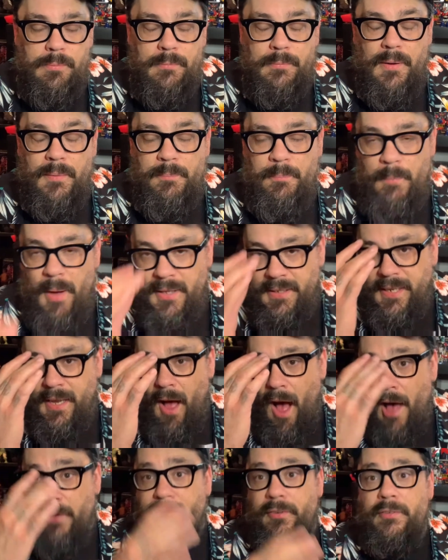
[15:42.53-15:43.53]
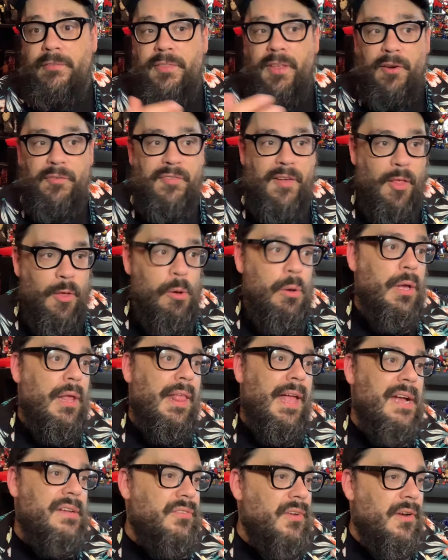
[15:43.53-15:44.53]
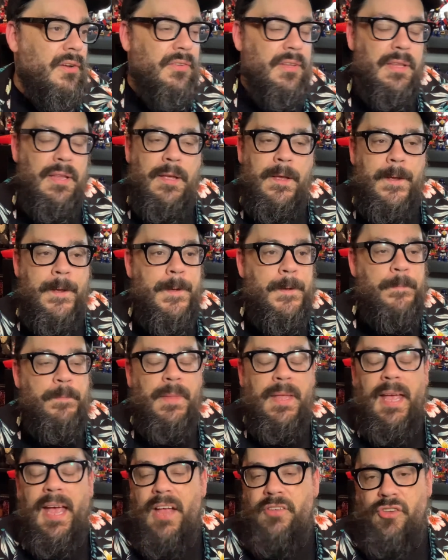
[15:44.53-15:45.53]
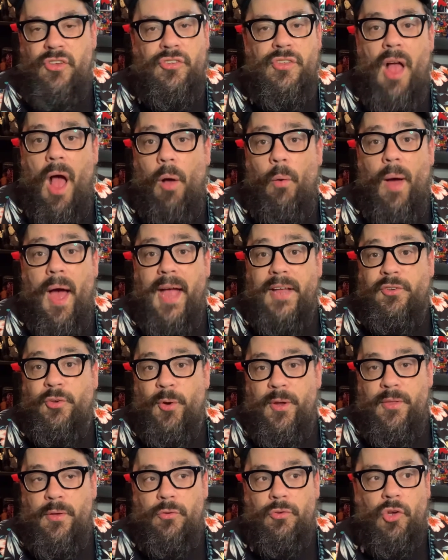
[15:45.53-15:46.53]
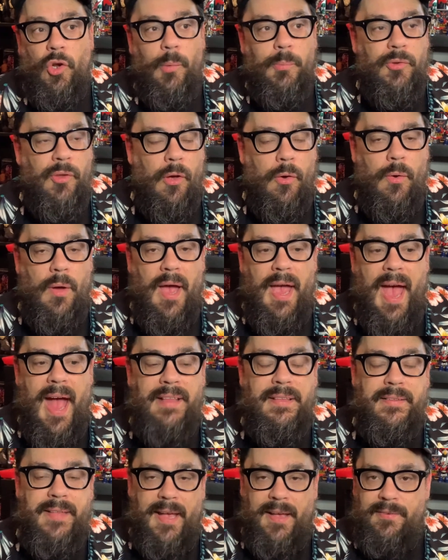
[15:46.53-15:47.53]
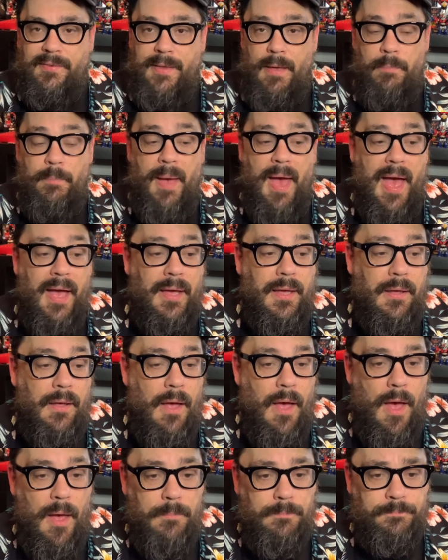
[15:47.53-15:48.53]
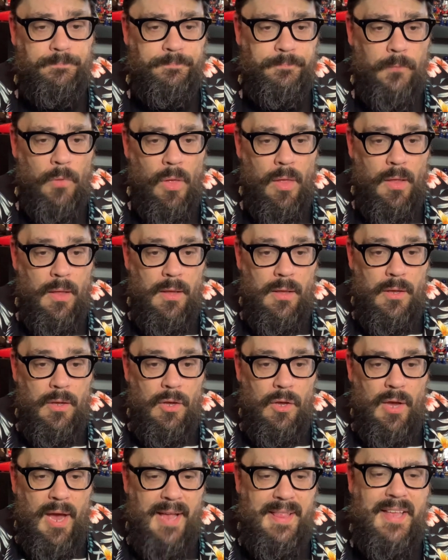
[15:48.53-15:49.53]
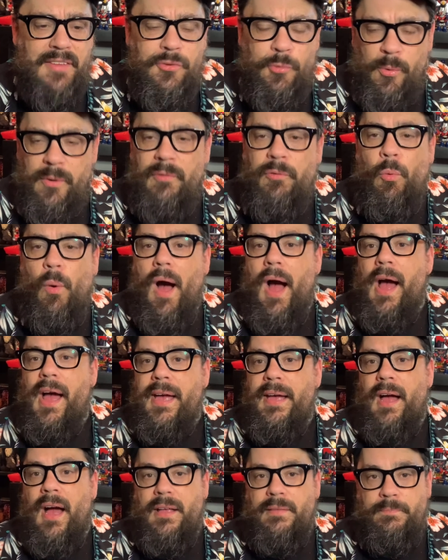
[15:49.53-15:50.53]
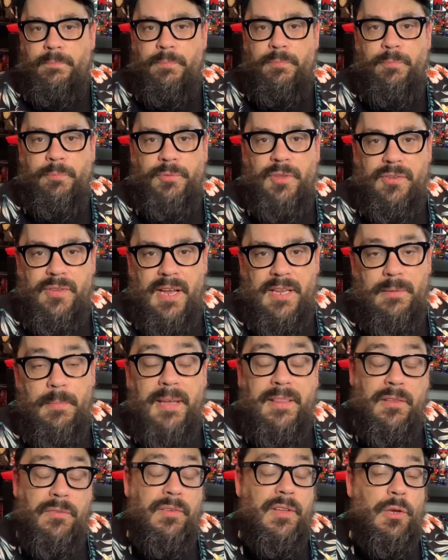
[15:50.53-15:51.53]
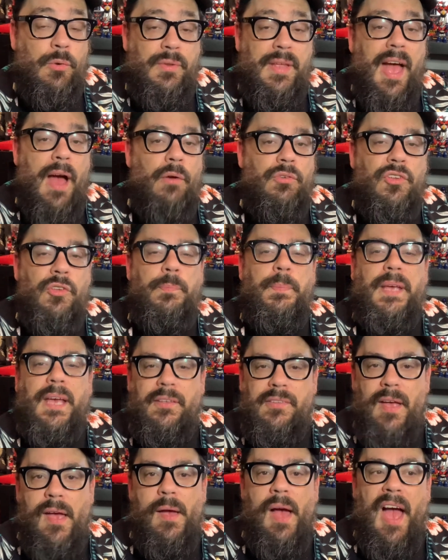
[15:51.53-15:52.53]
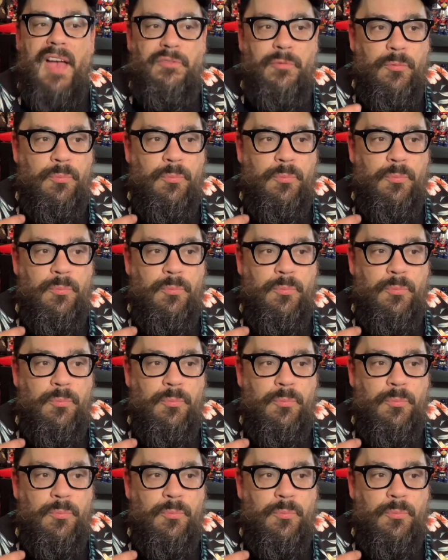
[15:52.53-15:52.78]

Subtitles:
money off of their fellow collectors. And it's just not why I joined those groups. So I had to take a step back. And that's sort of why I decided to make this video now, just because I